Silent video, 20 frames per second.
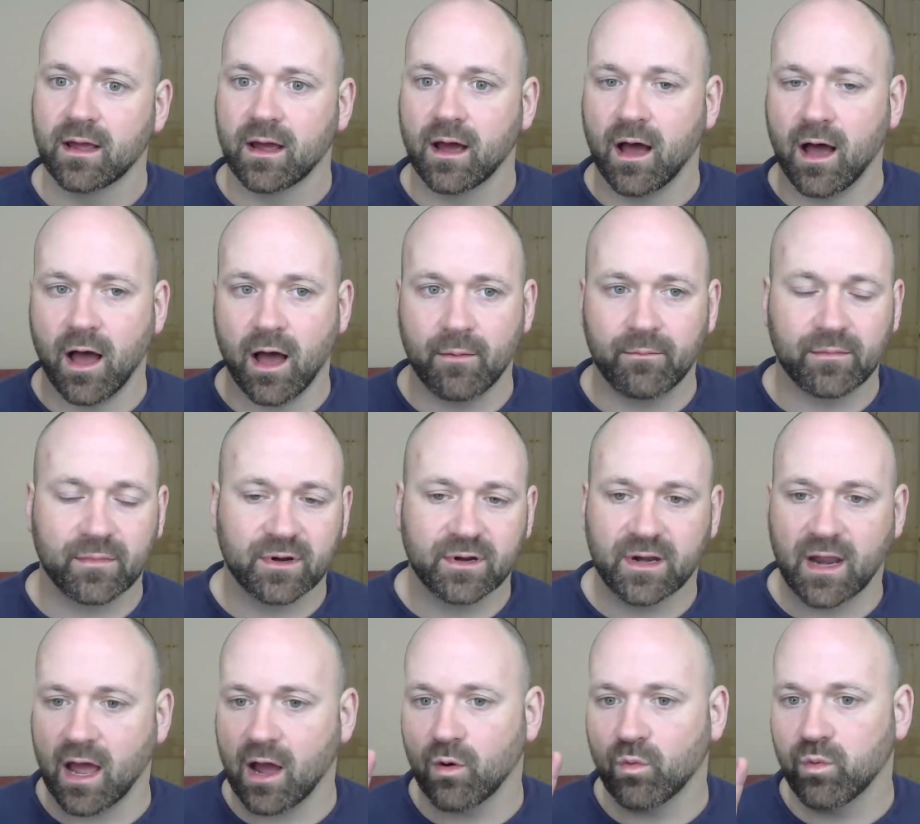
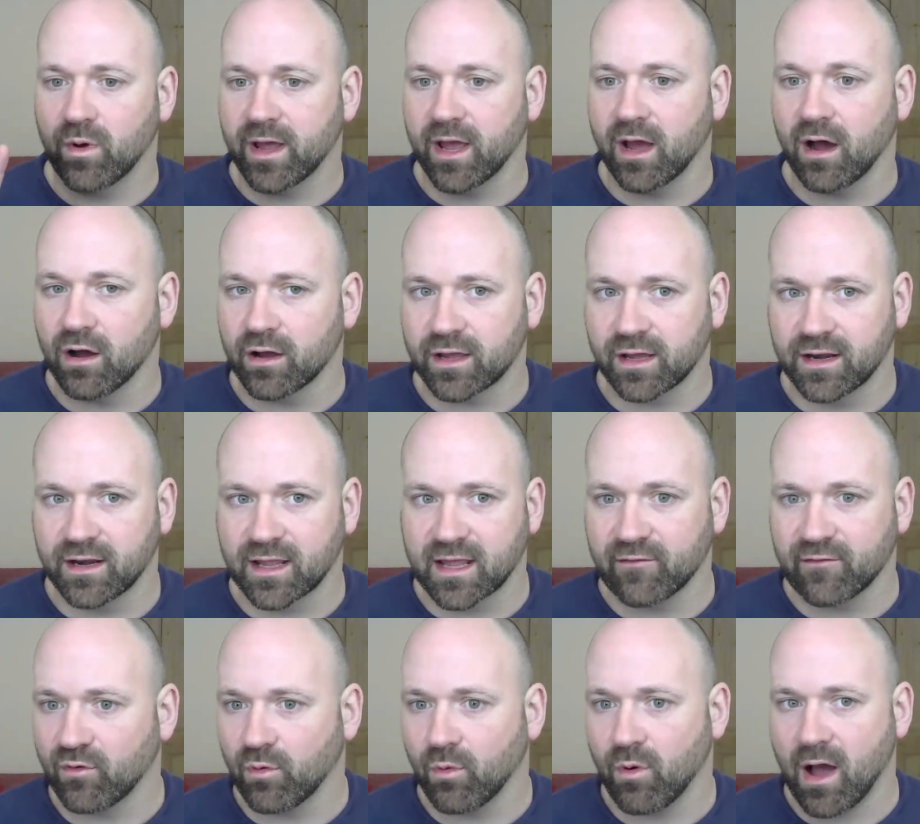Now we are going to
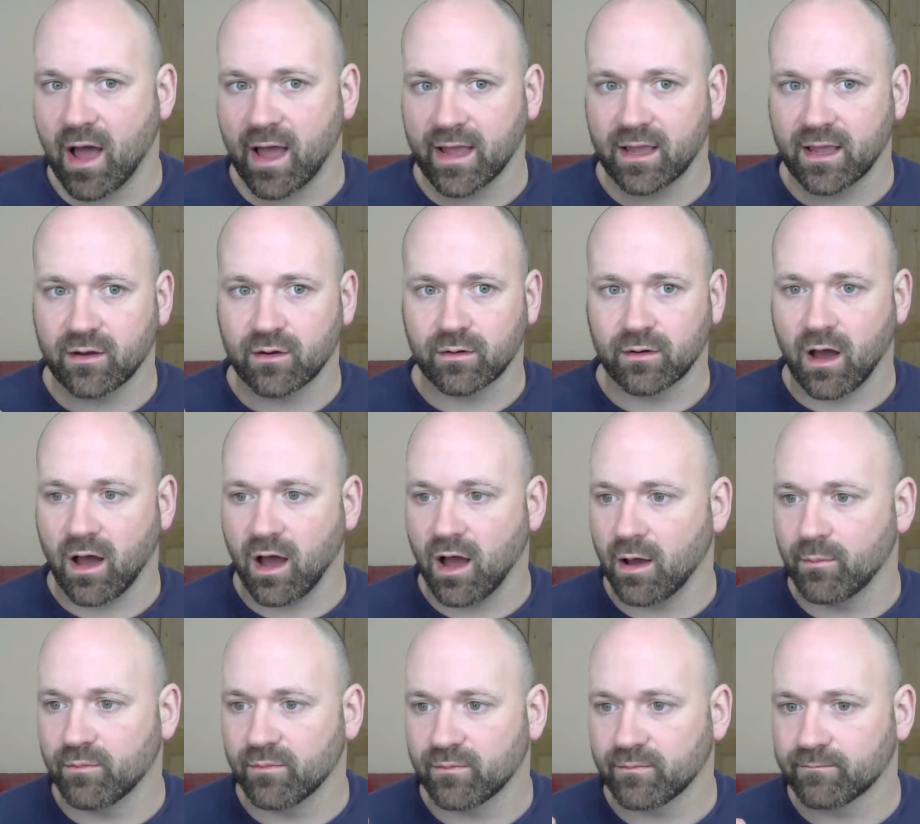give away
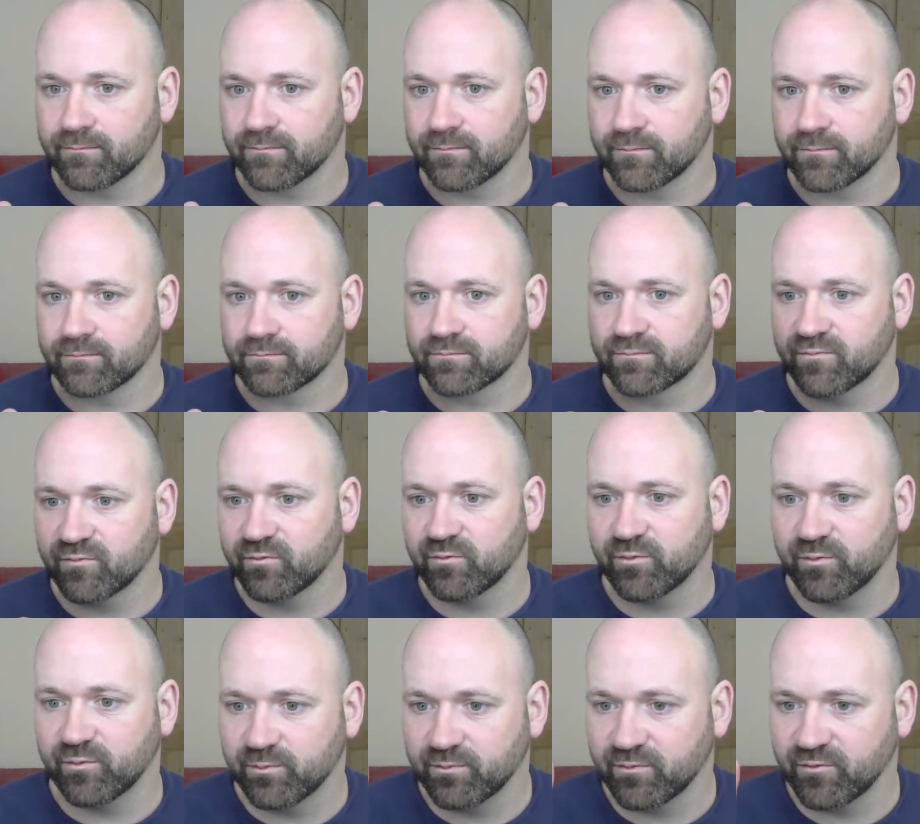
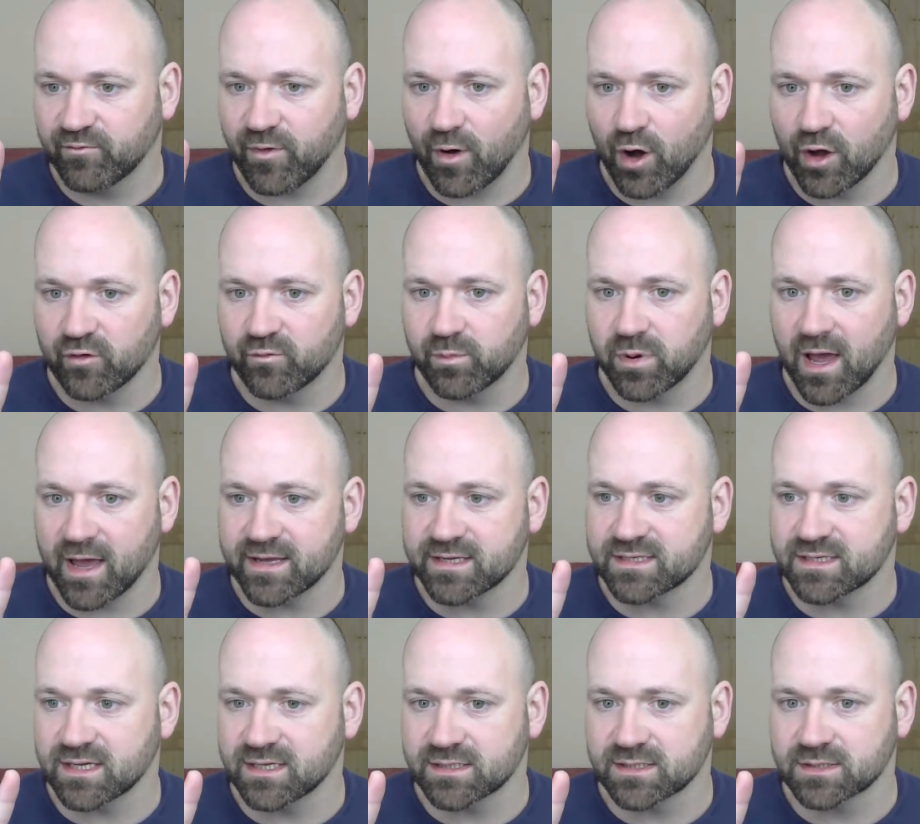5
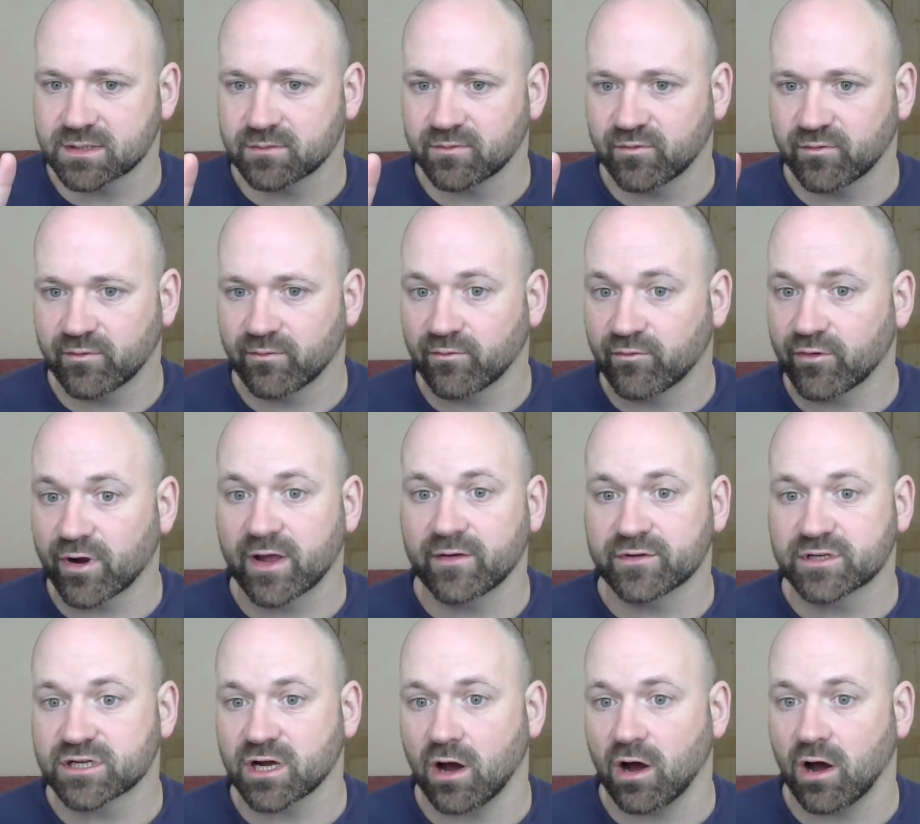places free of
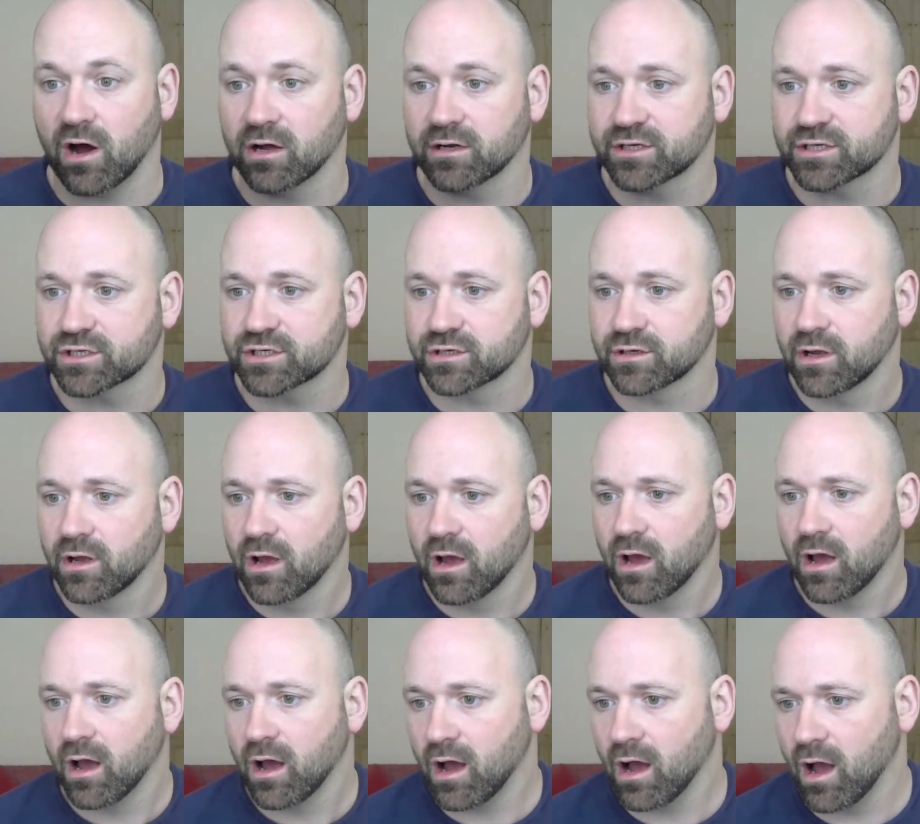charge
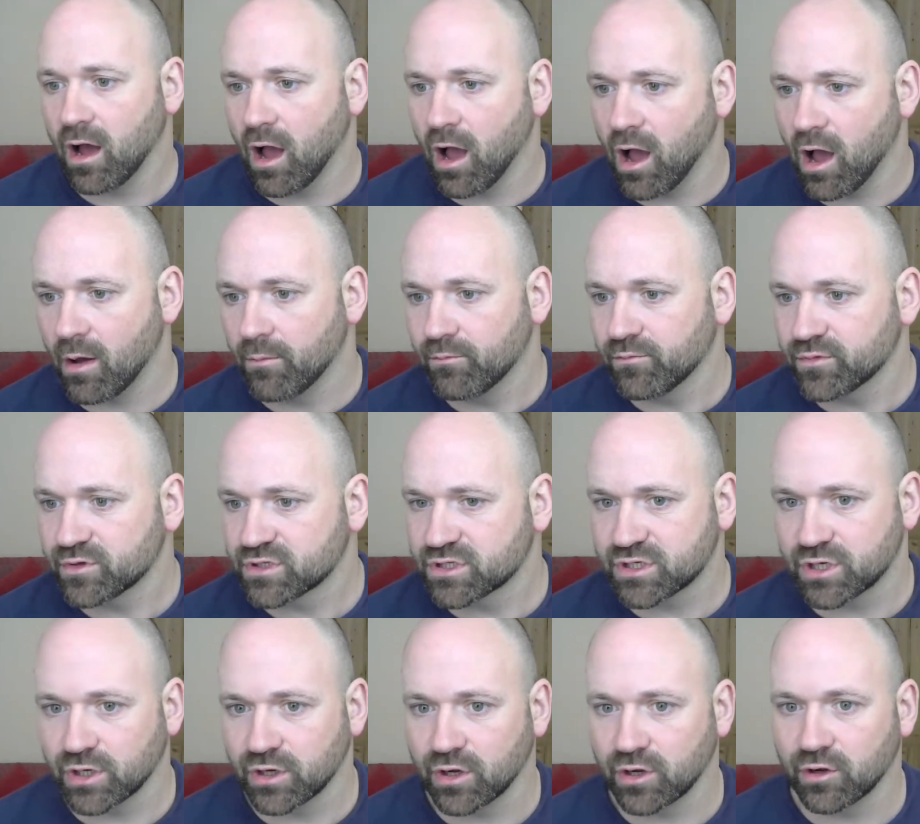
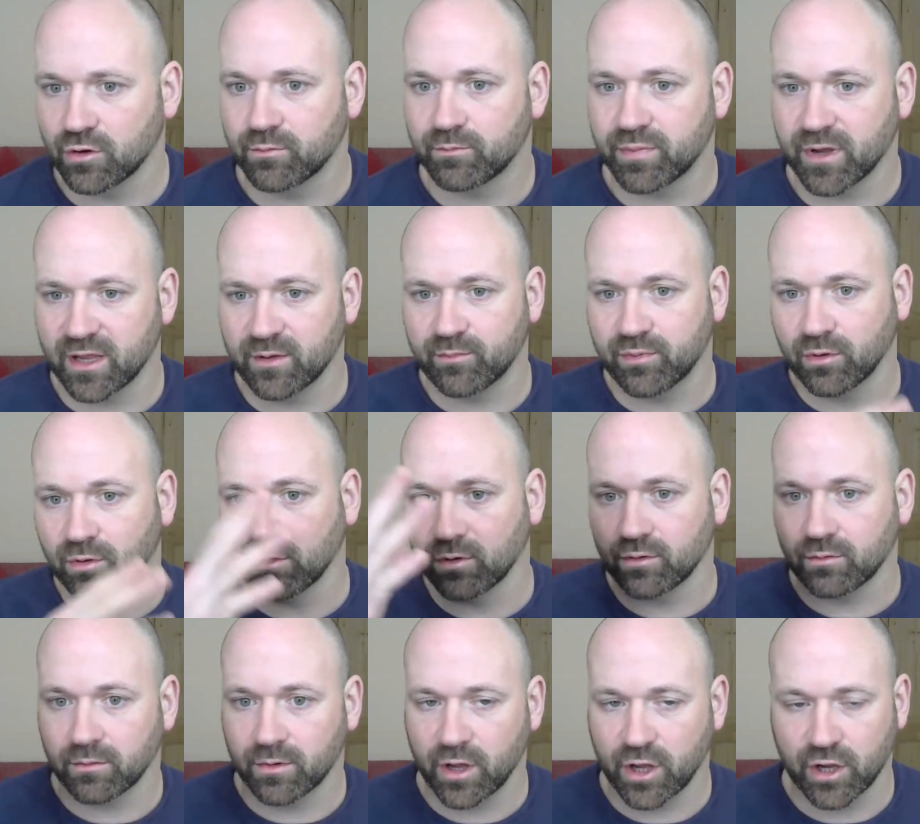to
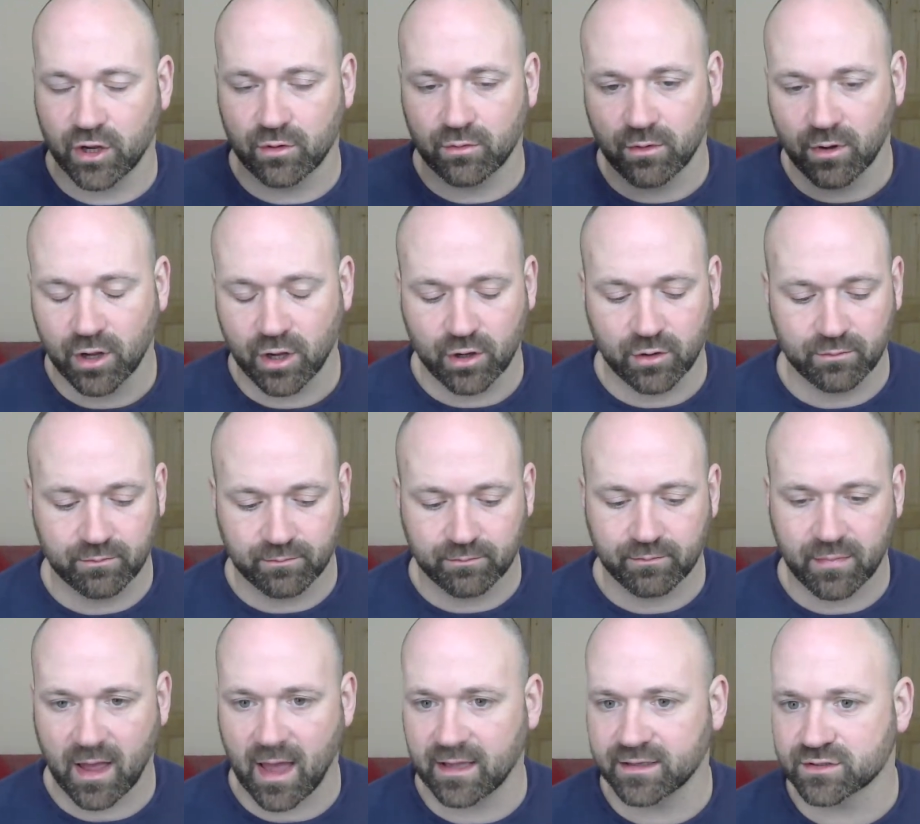people who
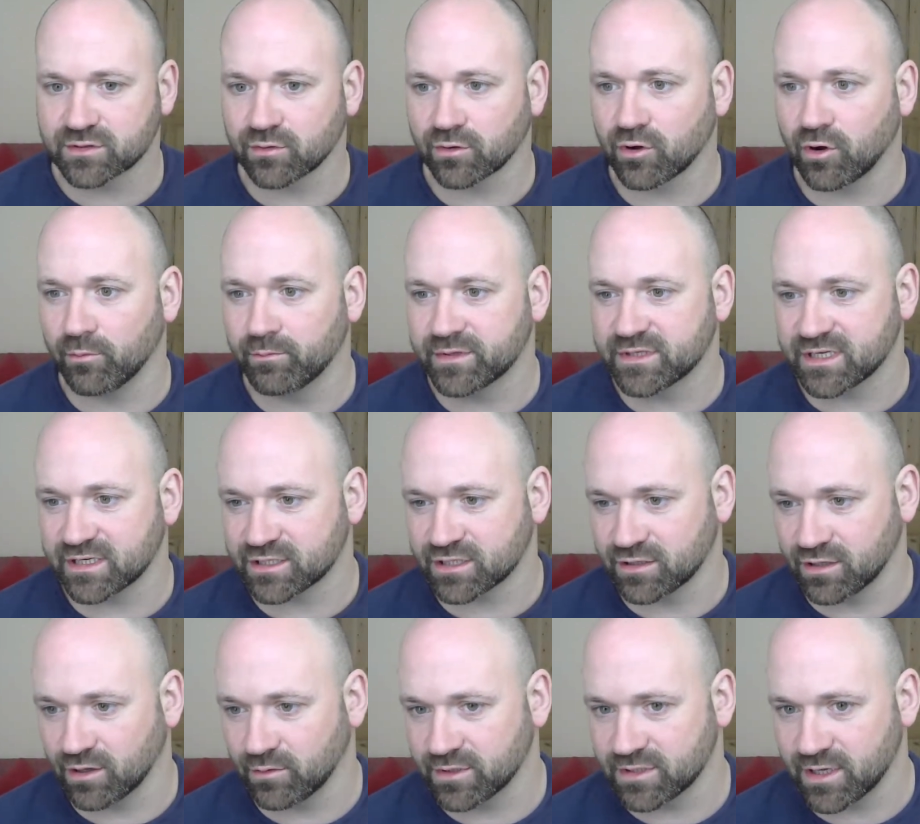enter a competition
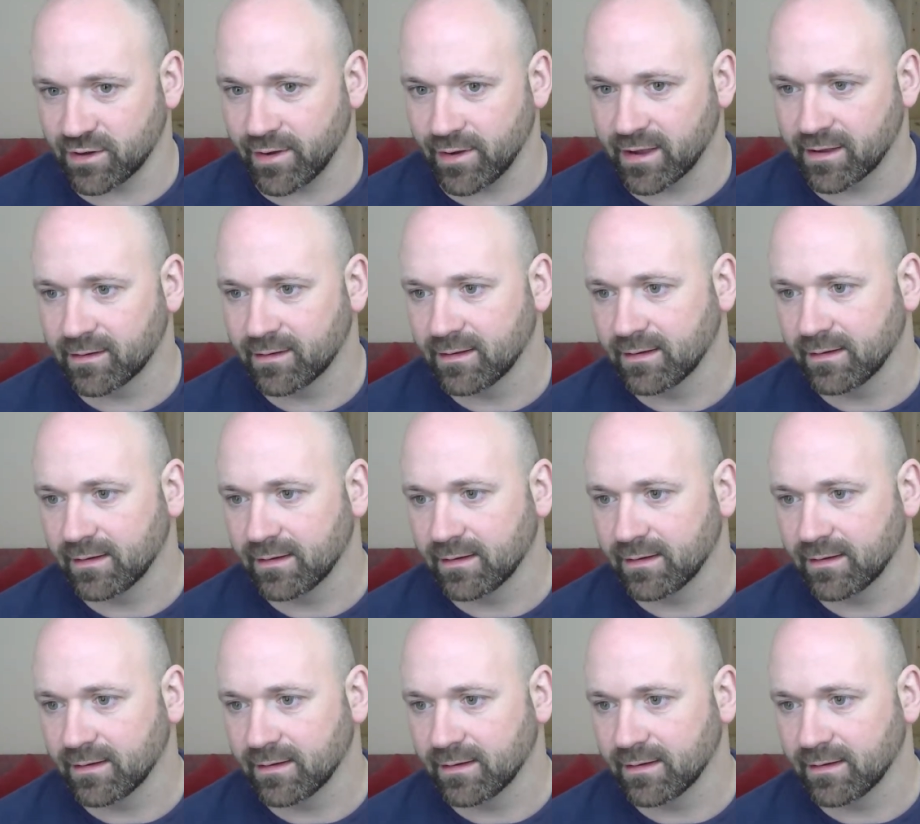that we're doing,